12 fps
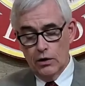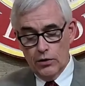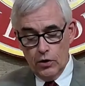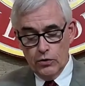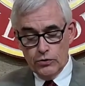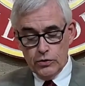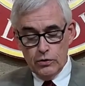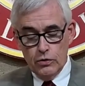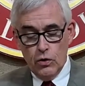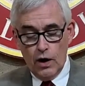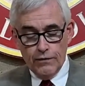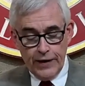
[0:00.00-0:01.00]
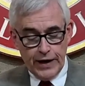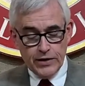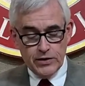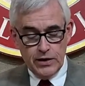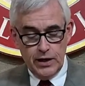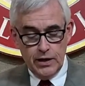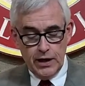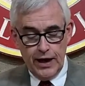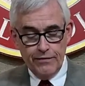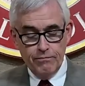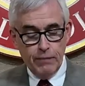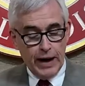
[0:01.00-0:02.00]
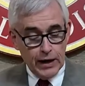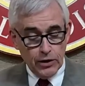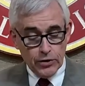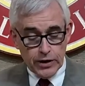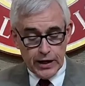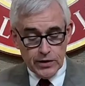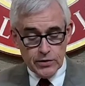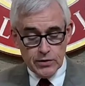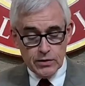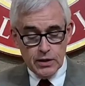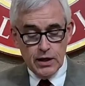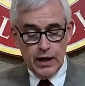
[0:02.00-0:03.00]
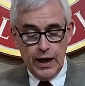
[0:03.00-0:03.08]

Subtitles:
those who are vaccinated have milder cases